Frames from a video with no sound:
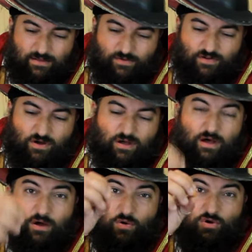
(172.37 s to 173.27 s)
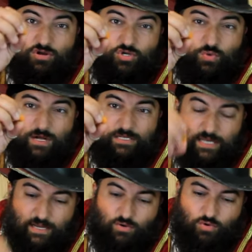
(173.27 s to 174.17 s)
have got uh, orange ones
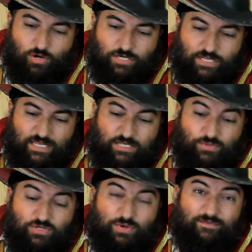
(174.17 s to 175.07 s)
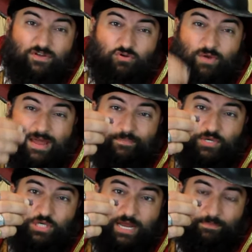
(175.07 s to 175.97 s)
like an orange, and these ones are even grape
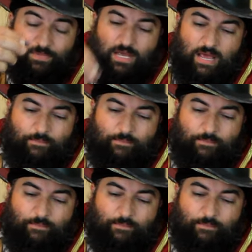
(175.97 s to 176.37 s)
shaped.